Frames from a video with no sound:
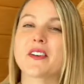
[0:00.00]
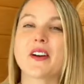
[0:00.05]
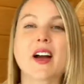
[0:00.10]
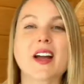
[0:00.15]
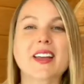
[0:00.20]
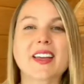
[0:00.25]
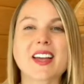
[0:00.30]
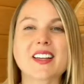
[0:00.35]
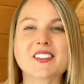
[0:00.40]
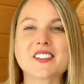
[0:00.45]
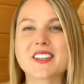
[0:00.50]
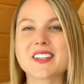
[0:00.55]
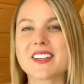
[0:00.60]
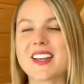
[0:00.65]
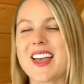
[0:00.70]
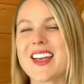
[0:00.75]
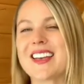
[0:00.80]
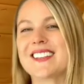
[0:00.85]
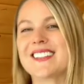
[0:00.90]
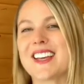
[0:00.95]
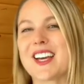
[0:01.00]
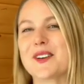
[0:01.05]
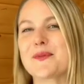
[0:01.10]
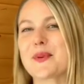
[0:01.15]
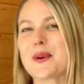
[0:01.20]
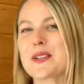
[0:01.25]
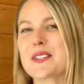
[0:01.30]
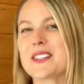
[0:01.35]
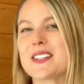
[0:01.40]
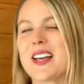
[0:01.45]
They're eye-catching and add
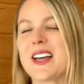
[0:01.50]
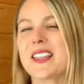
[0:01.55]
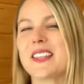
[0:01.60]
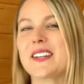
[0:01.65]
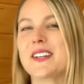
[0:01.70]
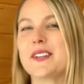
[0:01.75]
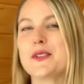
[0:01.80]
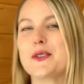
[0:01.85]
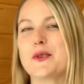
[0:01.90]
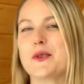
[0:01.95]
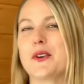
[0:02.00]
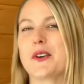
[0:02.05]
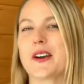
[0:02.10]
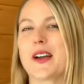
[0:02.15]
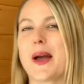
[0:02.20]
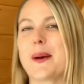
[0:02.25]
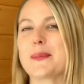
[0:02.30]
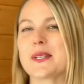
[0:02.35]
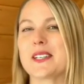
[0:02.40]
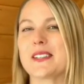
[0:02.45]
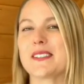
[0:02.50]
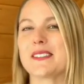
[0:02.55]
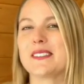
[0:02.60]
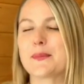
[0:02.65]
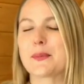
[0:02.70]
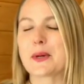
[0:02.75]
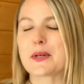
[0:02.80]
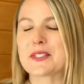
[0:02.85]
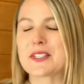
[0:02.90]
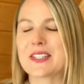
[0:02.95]
personality to your caption.
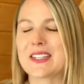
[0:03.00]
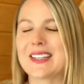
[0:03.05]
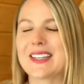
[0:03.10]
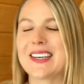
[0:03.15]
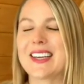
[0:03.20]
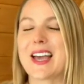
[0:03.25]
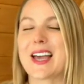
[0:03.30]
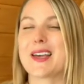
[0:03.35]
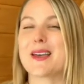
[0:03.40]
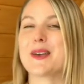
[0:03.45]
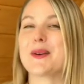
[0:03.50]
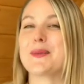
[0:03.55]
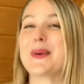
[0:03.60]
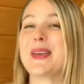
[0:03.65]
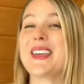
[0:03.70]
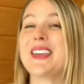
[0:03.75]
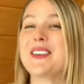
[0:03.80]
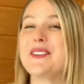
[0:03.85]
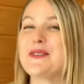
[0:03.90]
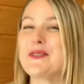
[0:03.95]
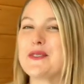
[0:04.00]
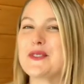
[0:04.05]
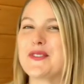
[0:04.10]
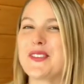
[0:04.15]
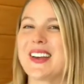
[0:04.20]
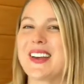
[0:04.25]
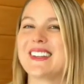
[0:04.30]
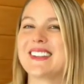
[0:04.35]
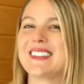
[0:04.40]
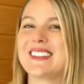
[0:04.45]
Personally, I am a huge
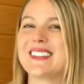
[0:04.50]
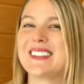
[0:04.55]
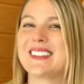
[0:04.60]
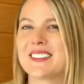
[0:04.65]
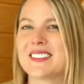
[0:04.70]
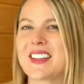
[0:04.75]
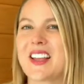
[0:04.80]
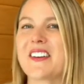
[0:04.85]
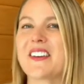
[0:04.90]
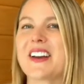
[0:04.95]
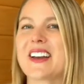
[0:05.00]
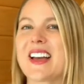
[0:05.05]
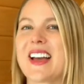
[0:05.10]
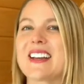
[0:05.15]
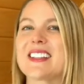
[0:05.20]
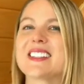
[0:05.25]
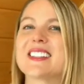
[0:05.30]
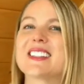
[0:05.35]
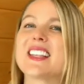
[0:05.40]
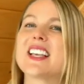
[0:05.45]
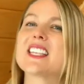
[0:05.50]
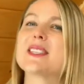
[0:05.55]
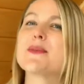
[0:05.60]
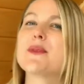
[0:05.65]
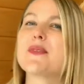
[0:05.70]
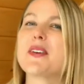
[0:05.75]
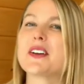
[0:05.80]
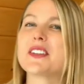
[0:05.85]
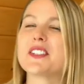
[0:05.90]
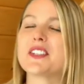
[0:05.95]
fan. Alright guys, let's
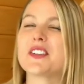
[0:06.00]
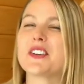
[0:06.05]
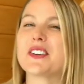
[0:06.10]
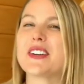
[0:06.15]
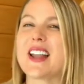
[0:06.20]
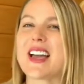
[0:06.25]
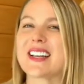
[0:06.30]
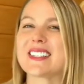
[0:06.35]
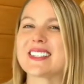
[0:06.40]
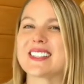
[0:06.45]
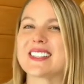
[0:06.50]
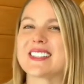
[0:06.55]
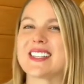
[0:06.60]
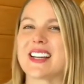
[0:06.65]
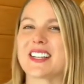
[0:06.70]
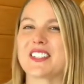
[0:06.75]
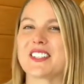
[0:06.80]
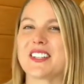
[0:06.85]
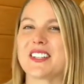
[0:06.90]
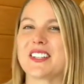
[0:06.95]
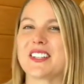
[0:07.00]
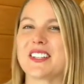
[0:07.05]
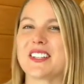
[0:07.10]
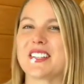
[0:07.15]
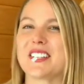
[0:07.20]
move on to your next section.